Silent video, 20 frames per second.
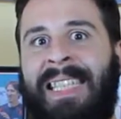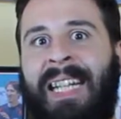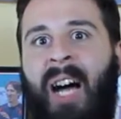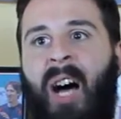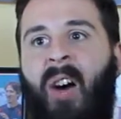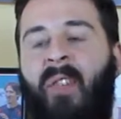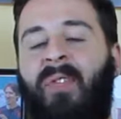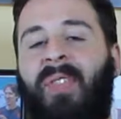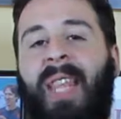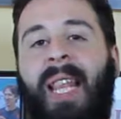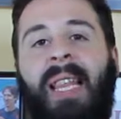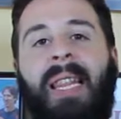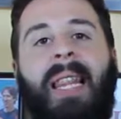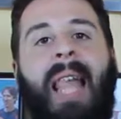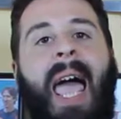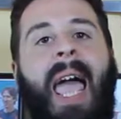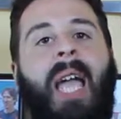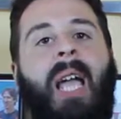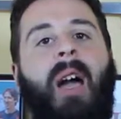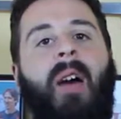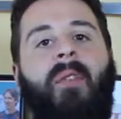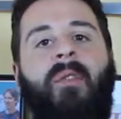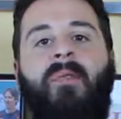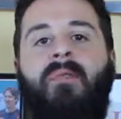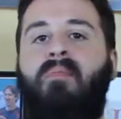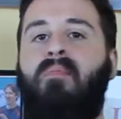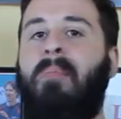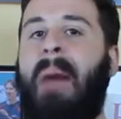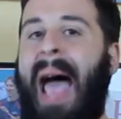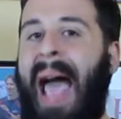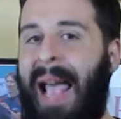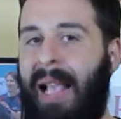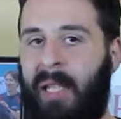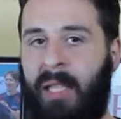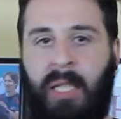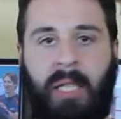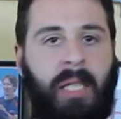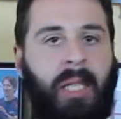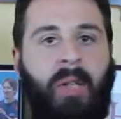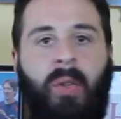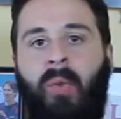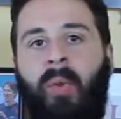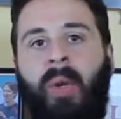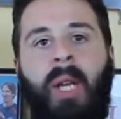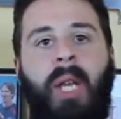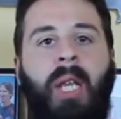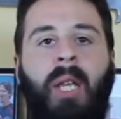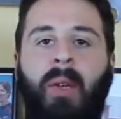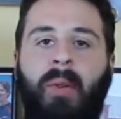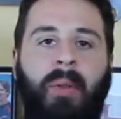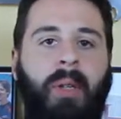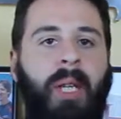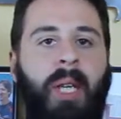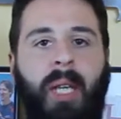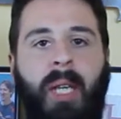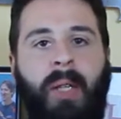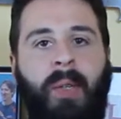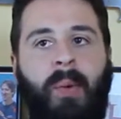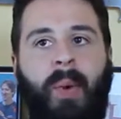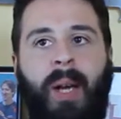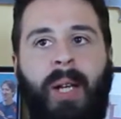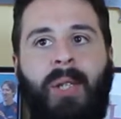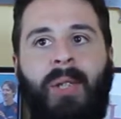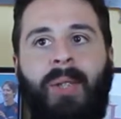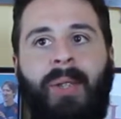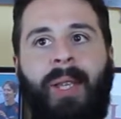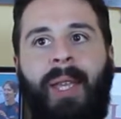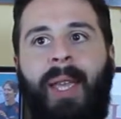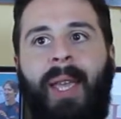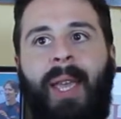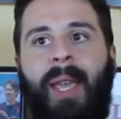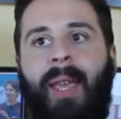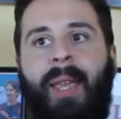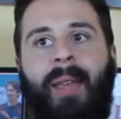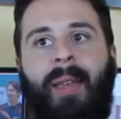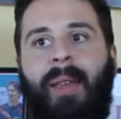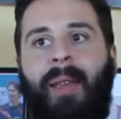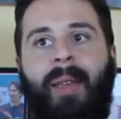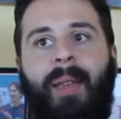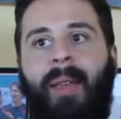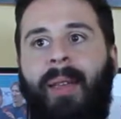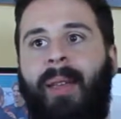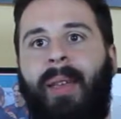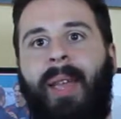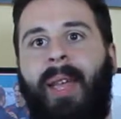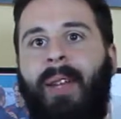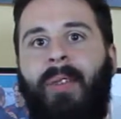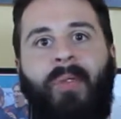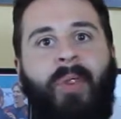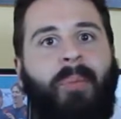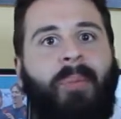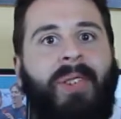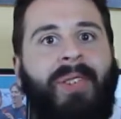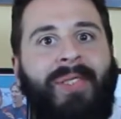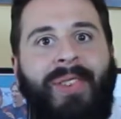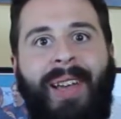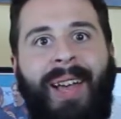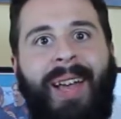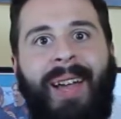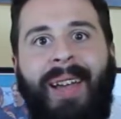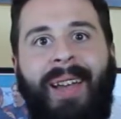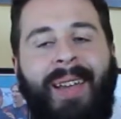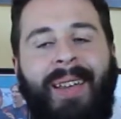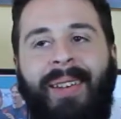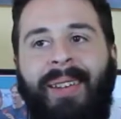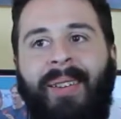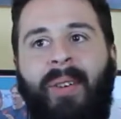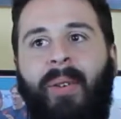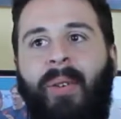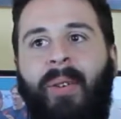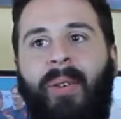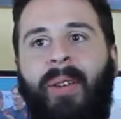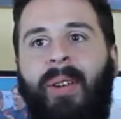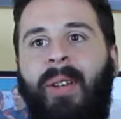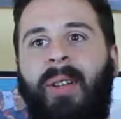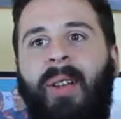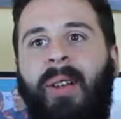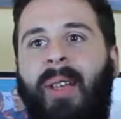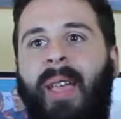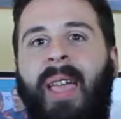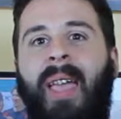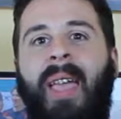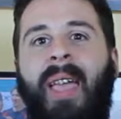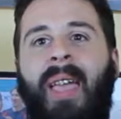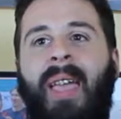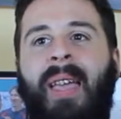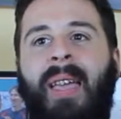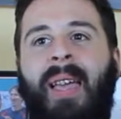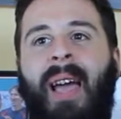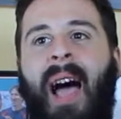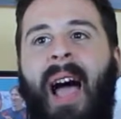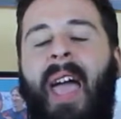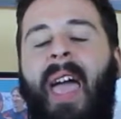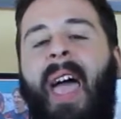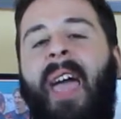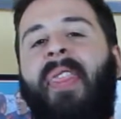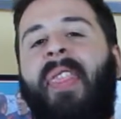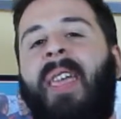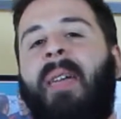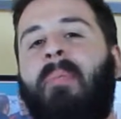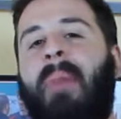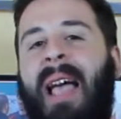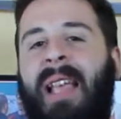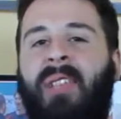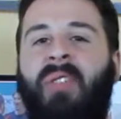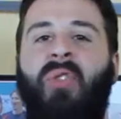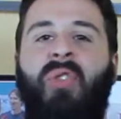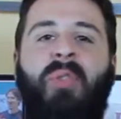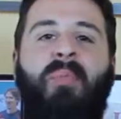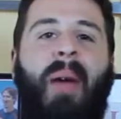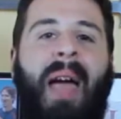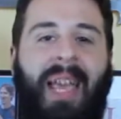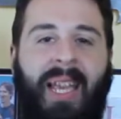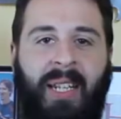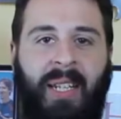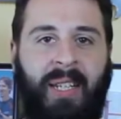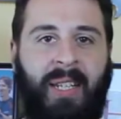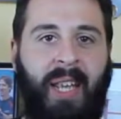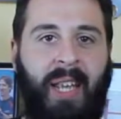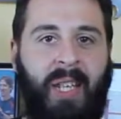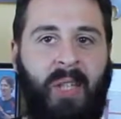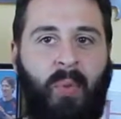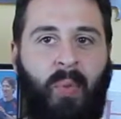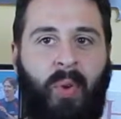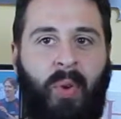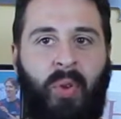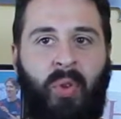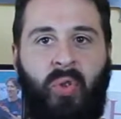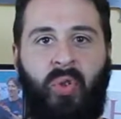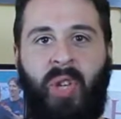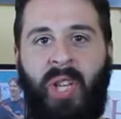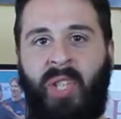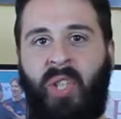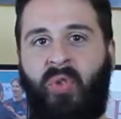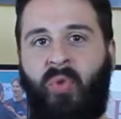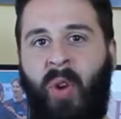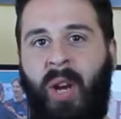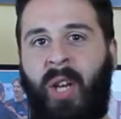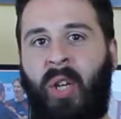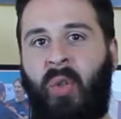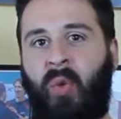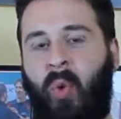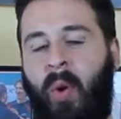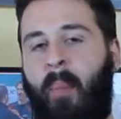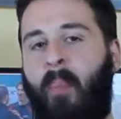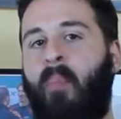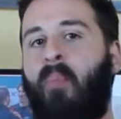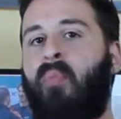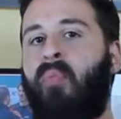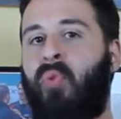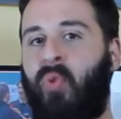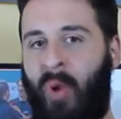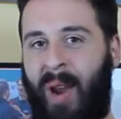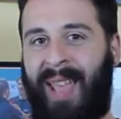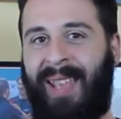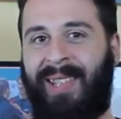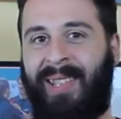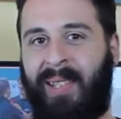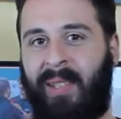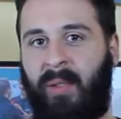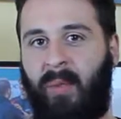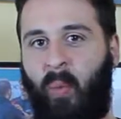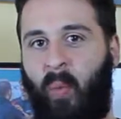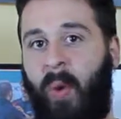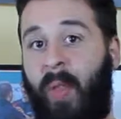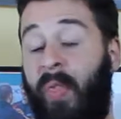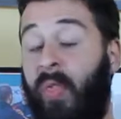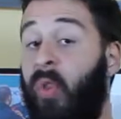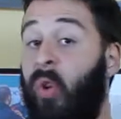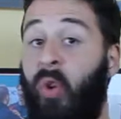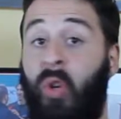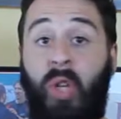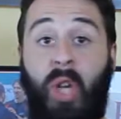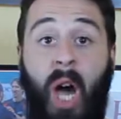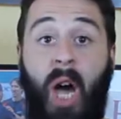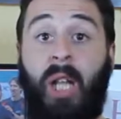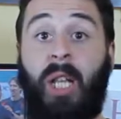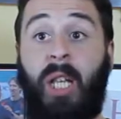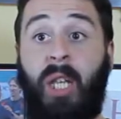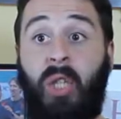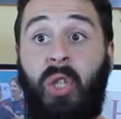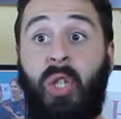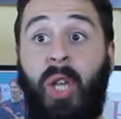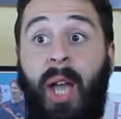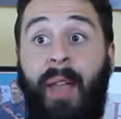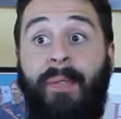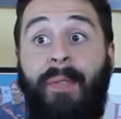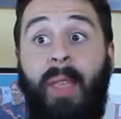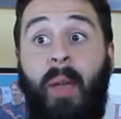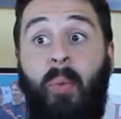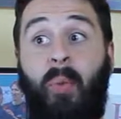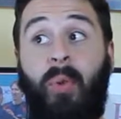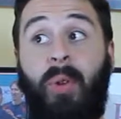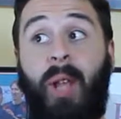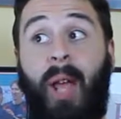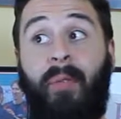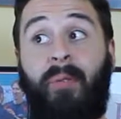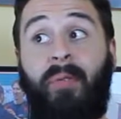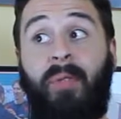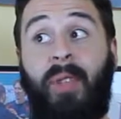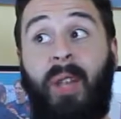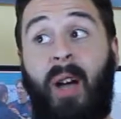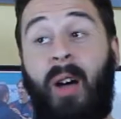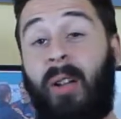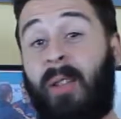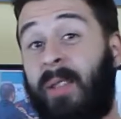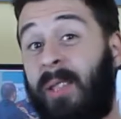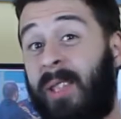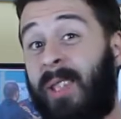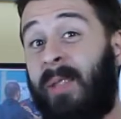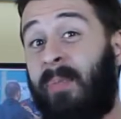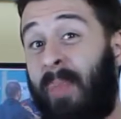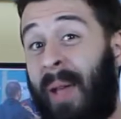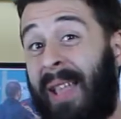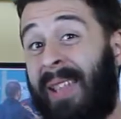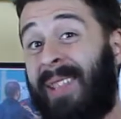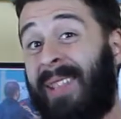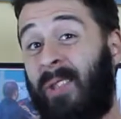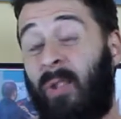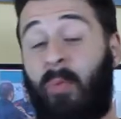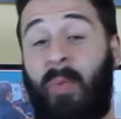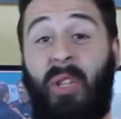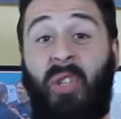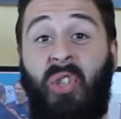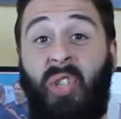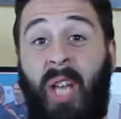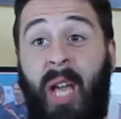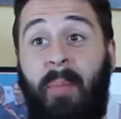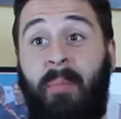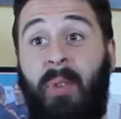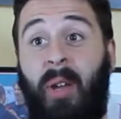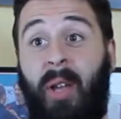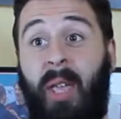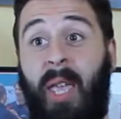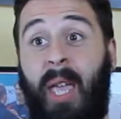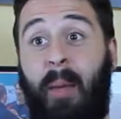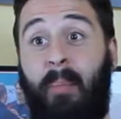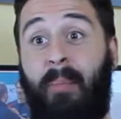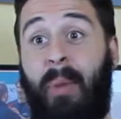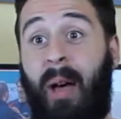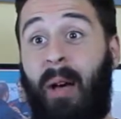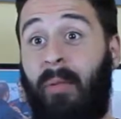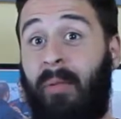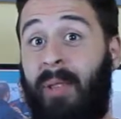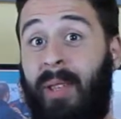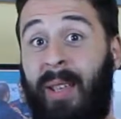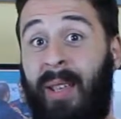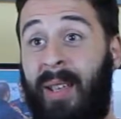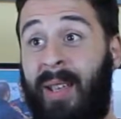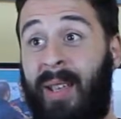of the lack of mastery you need to actually hit from the side, or I think masters back in the days were just trying to impress with their knowledge, and they would have not spent so much time talking about